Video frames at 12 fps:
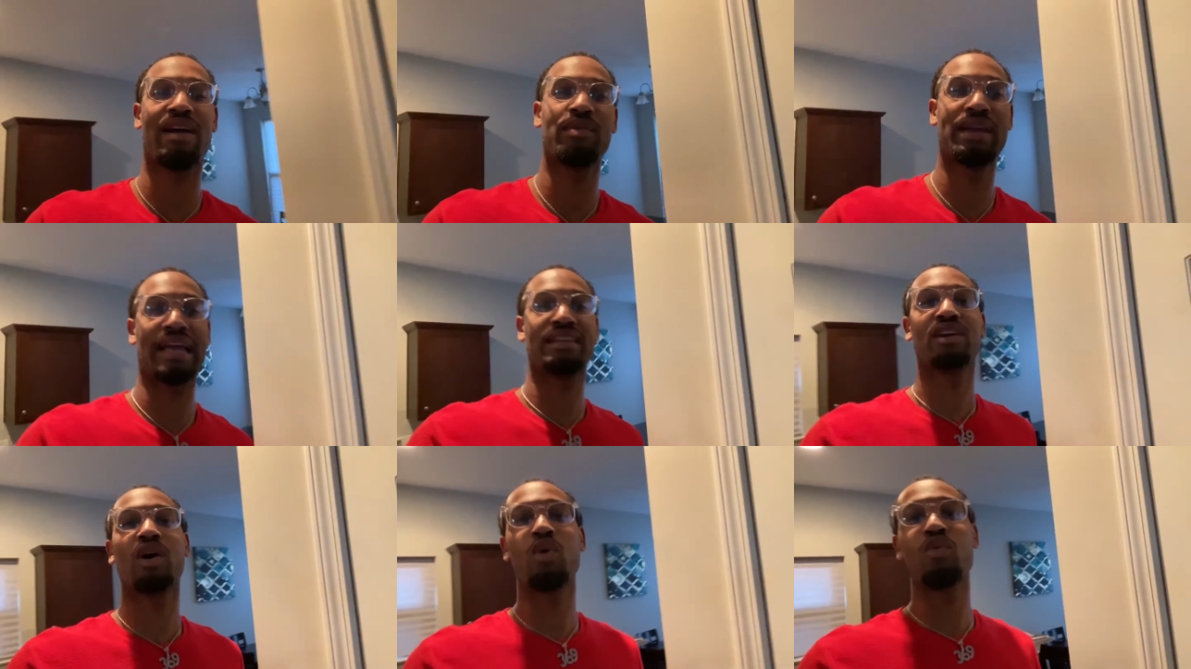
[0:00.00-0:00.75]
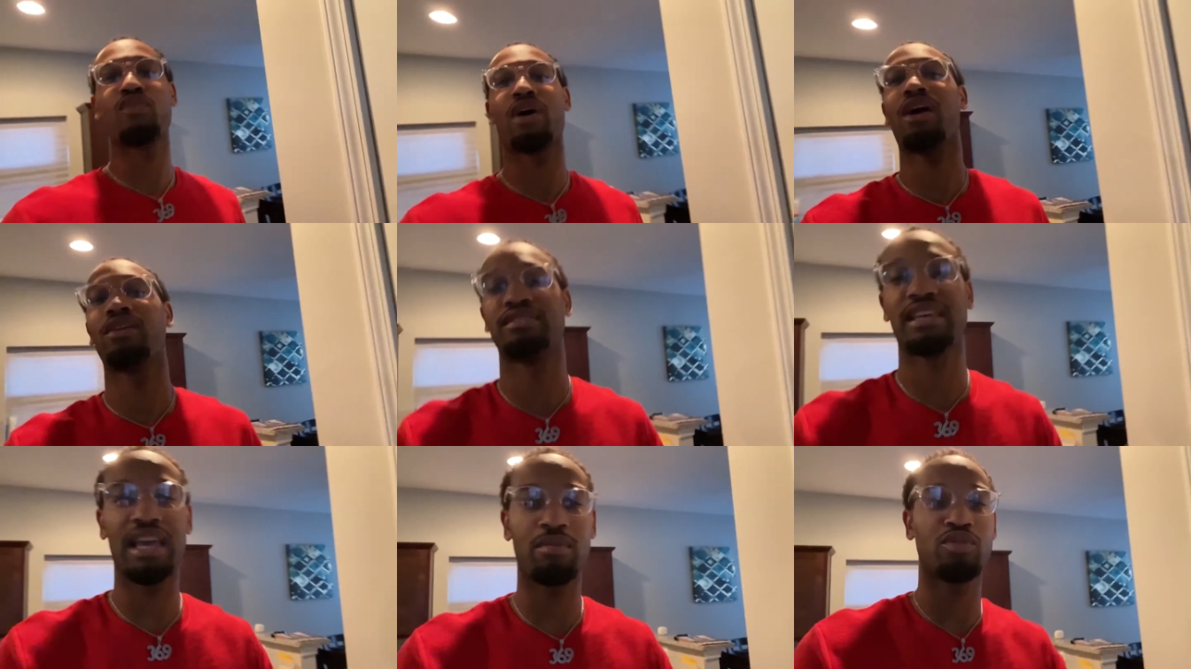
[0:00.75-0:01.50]
We got to go for all the
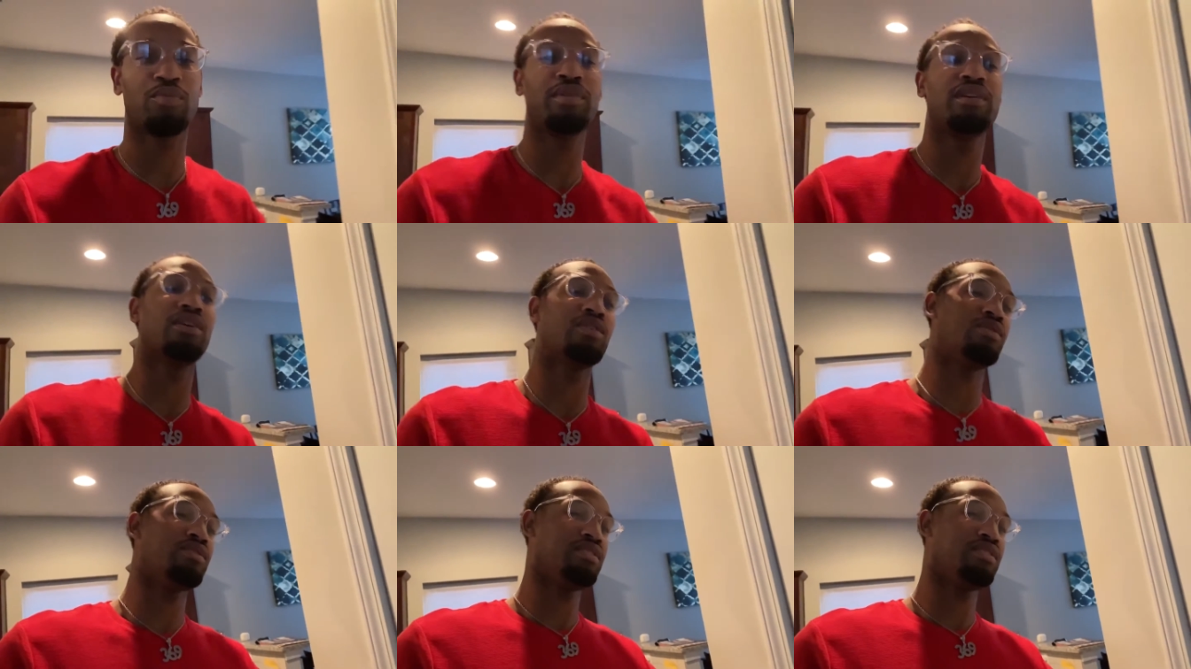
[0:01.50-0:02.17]
tables be gone.